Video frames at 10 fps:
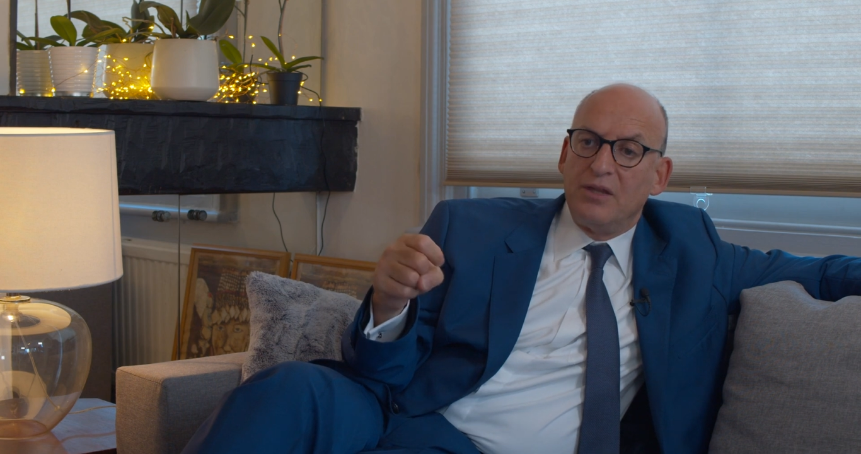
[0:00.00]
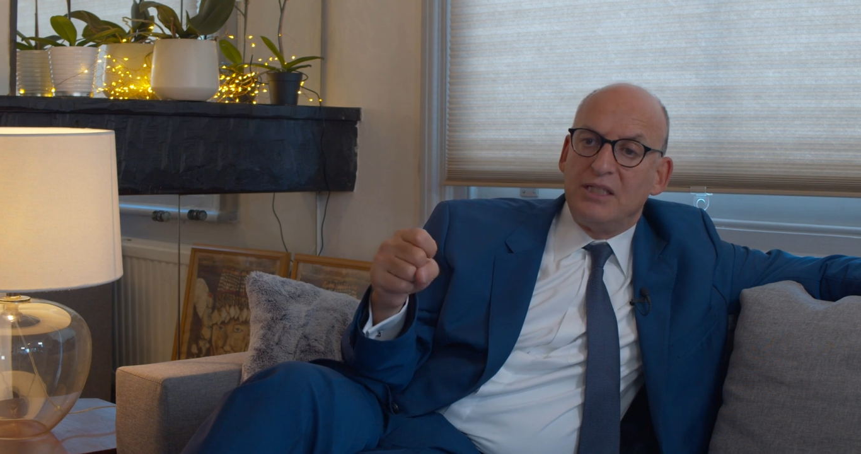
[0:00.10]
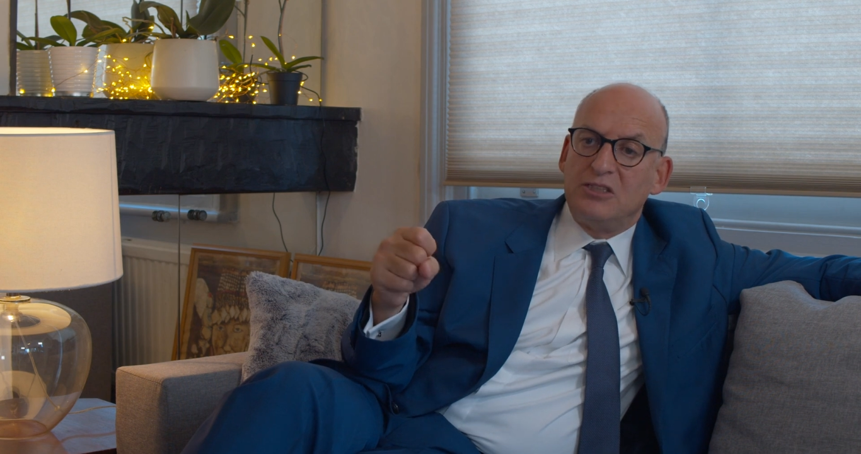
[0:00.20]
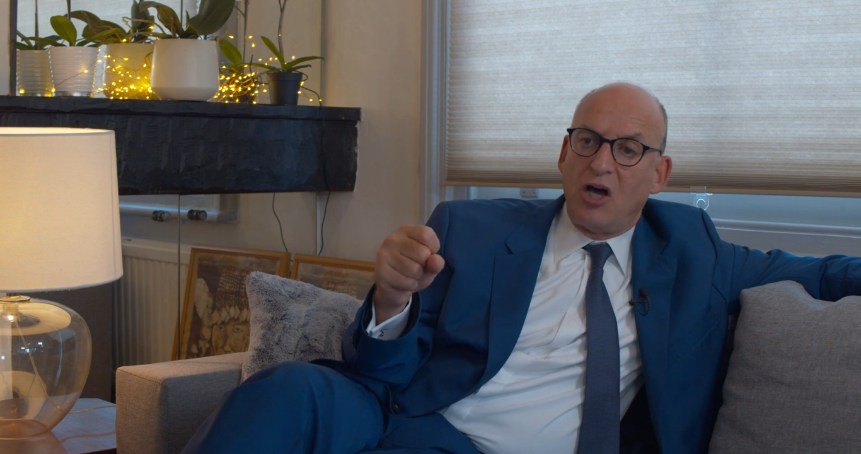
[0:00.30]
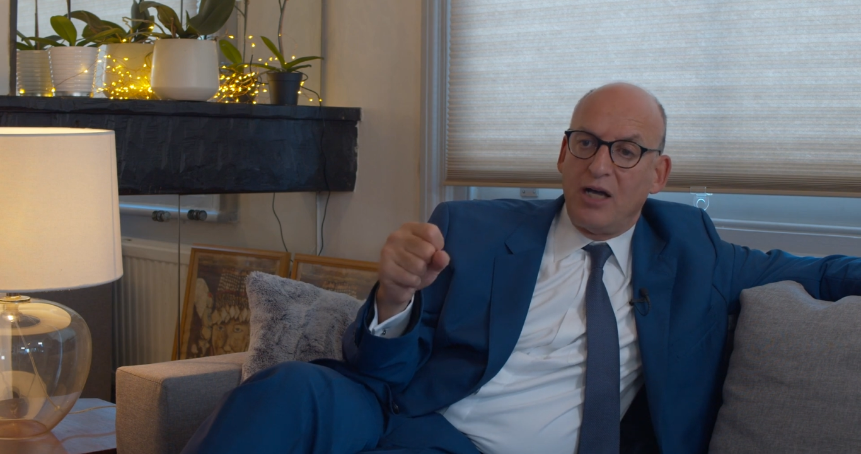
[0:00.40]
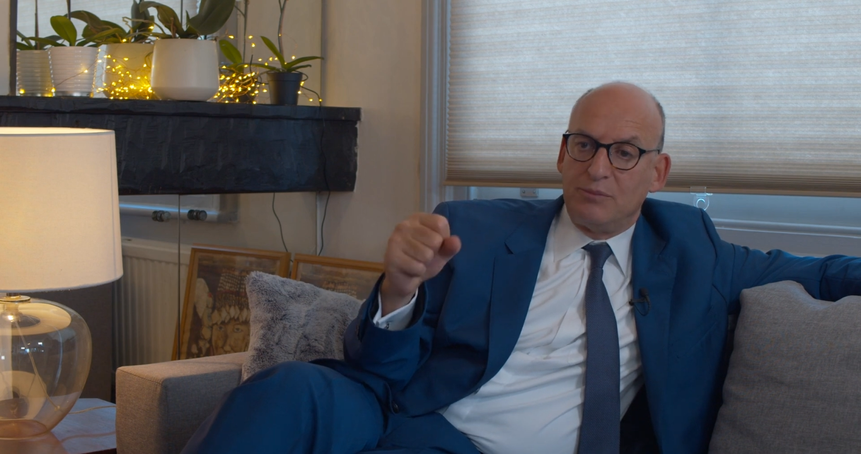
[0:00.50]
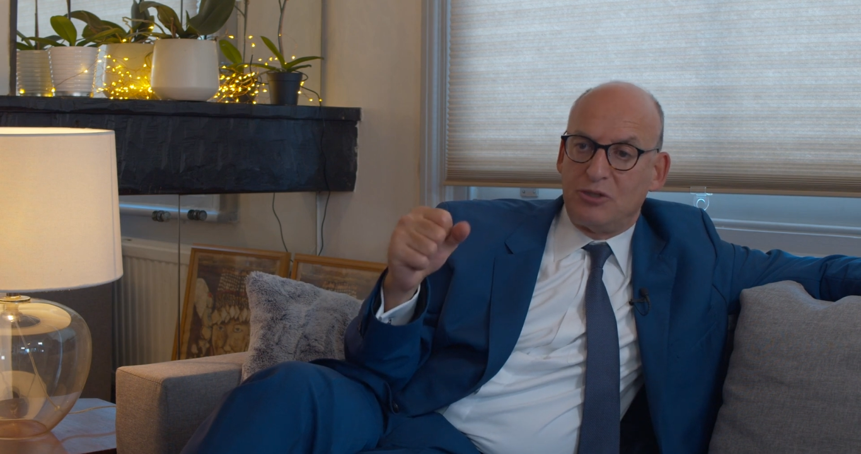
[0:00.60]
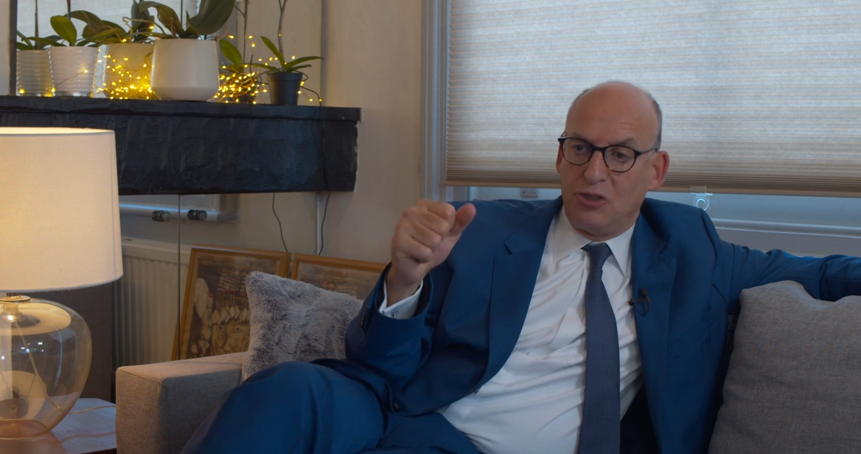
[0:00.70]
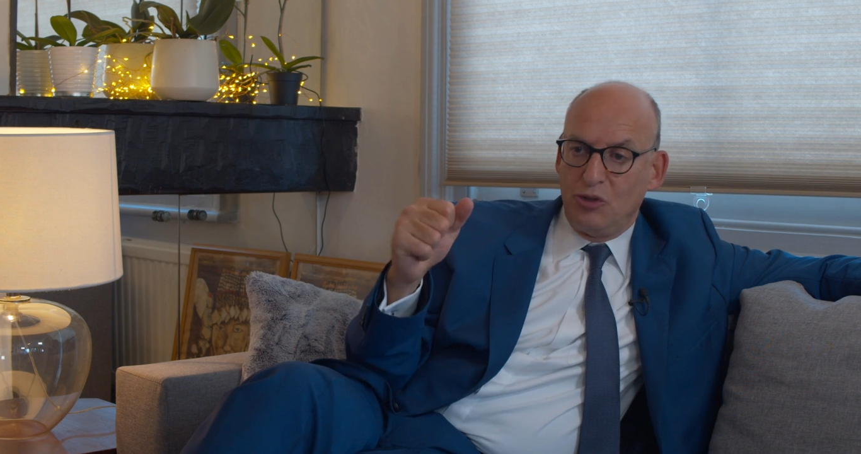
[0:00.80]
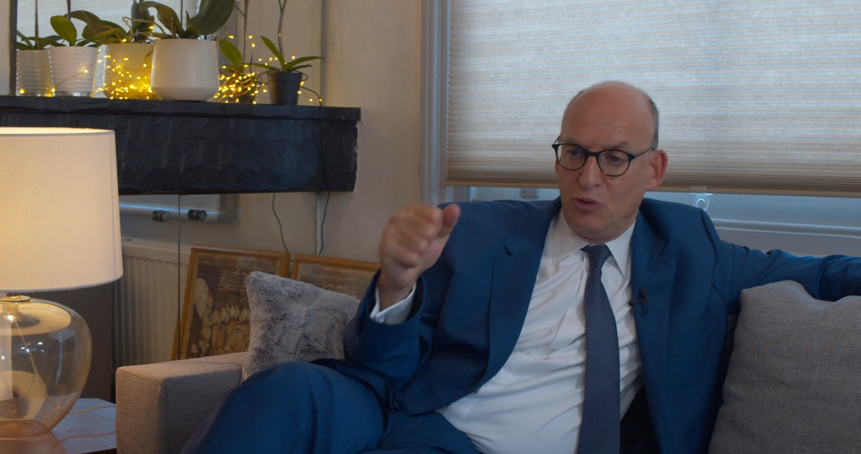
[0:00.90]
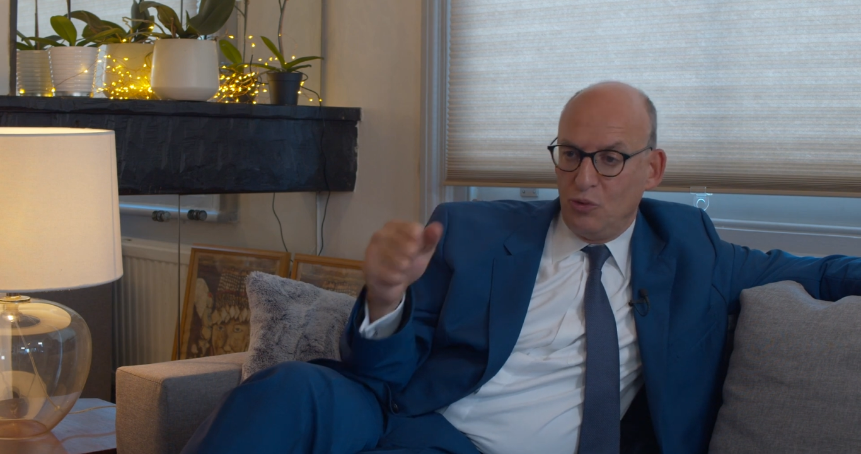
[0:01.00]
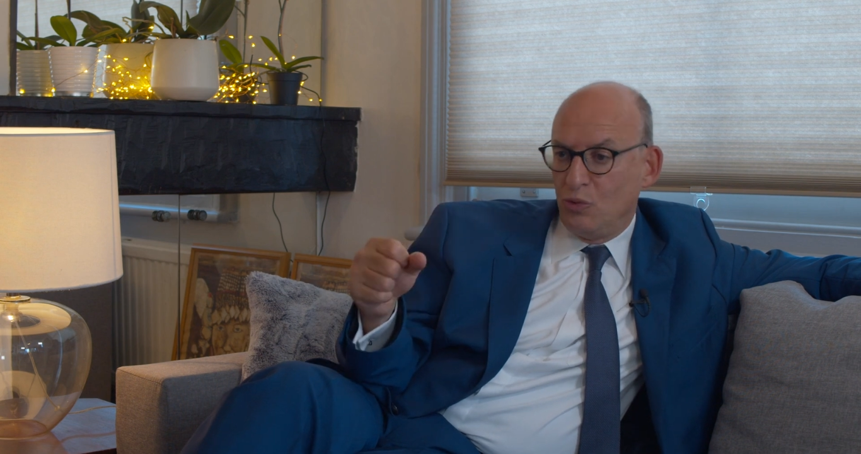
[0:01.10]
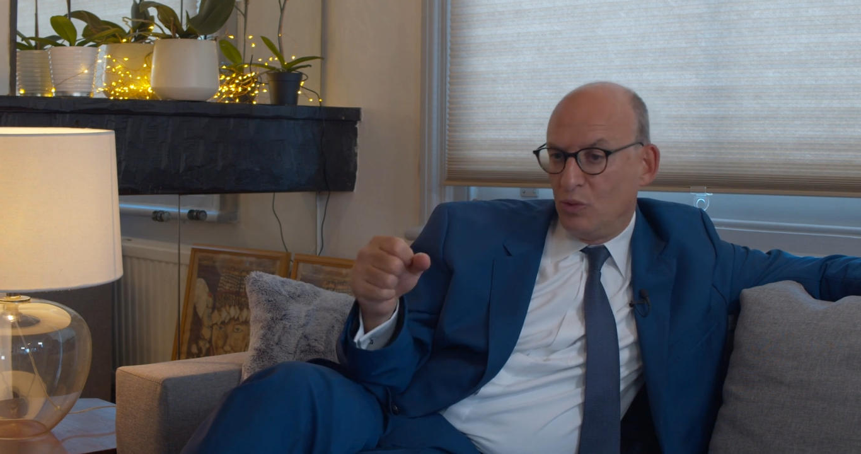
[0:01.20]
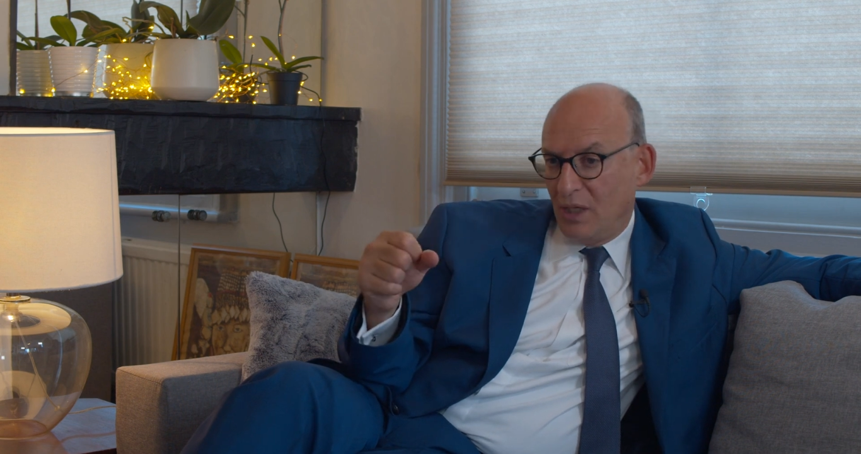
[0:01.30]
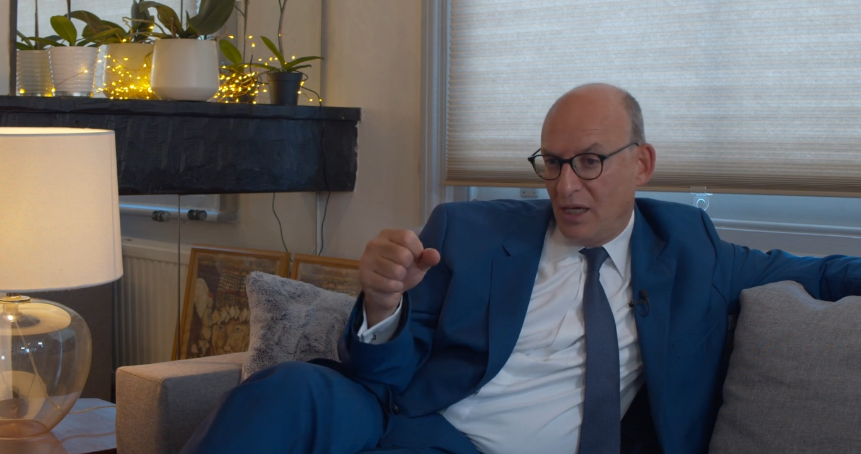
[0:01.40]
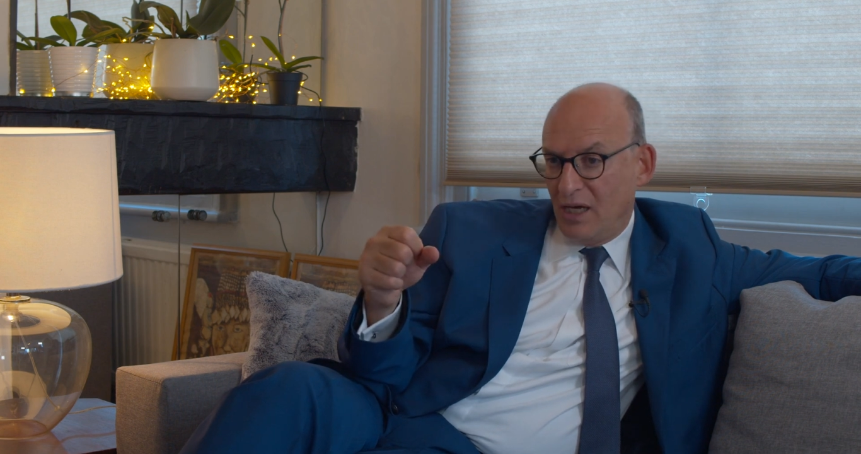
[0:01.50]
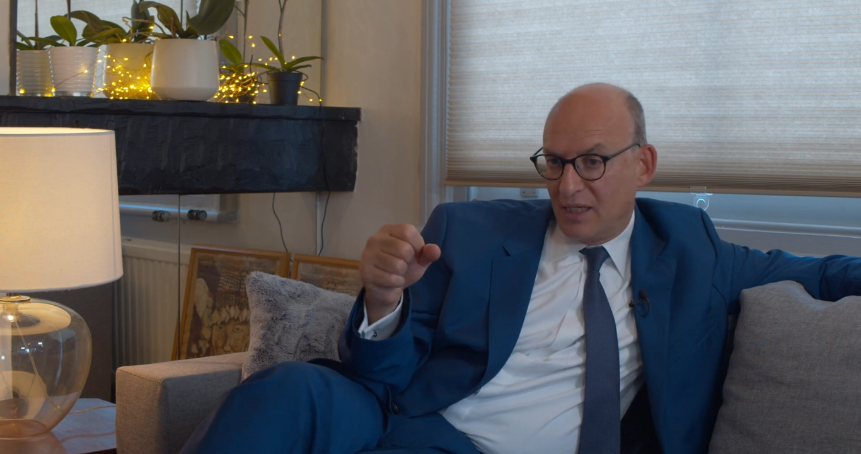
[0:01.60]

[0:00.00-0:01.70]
The type 2 uh,